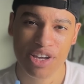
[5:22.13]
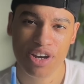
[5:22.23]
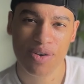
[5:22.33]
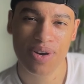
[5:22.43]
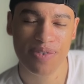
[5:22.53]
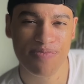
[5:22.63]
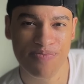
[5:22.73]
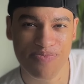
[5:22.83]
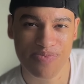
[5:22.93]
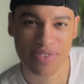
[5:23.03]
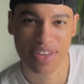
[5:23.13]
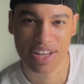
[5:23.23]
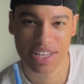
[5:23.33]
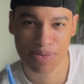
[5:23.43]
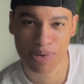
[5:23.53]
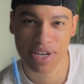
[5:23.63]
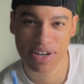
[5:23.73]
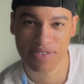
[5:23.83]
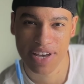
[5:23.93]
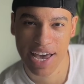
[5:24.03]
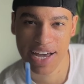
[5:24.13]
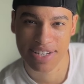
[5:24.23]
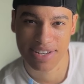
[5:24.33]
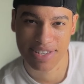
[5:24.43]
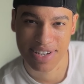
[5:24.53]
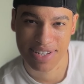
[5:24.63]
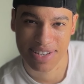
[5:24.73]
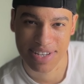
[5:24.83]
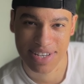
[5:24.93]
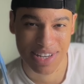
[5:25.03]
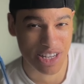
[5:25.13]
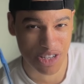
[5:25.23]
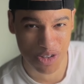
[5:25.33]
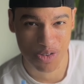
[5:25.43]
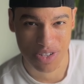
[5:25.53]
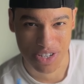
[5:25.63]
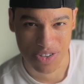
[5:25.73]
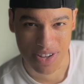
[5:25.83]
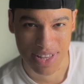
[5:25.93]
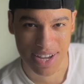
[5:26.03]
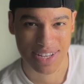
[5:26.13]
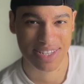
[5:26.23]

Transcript: know what? Speaking of the hatching technique in using straight lines,